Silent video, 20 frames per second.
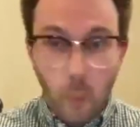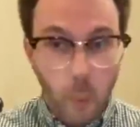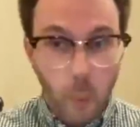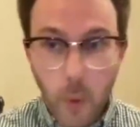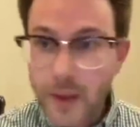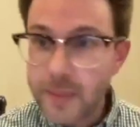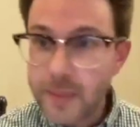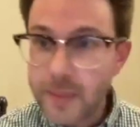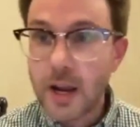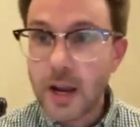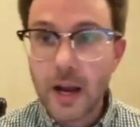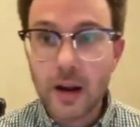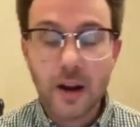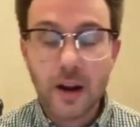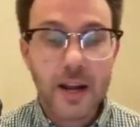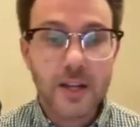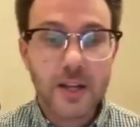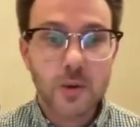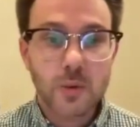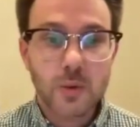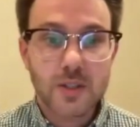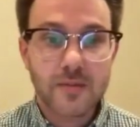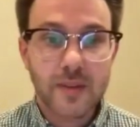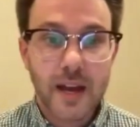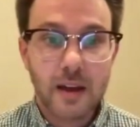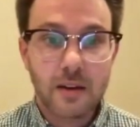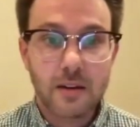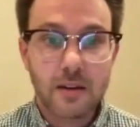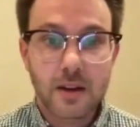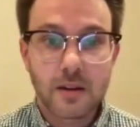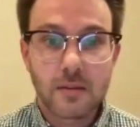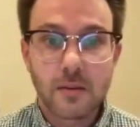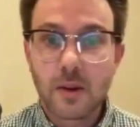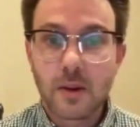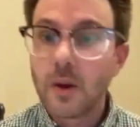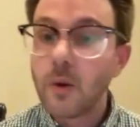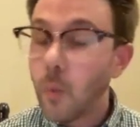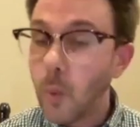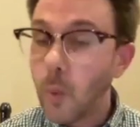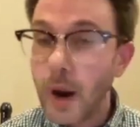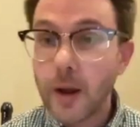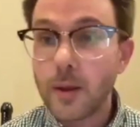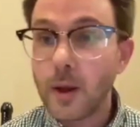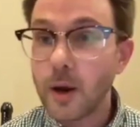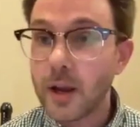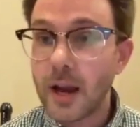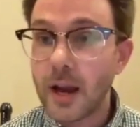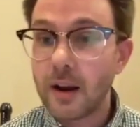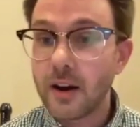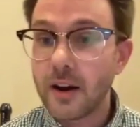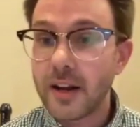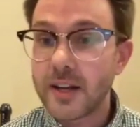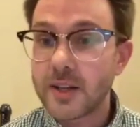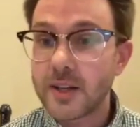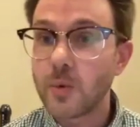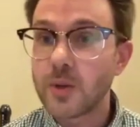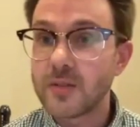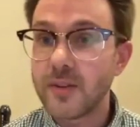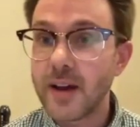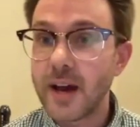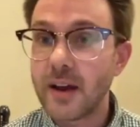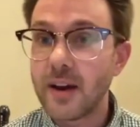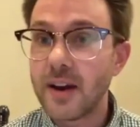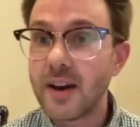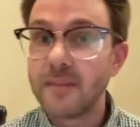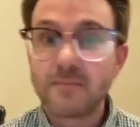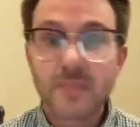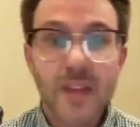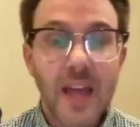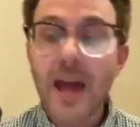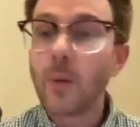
when their congregation was founded, where their congregation was founded,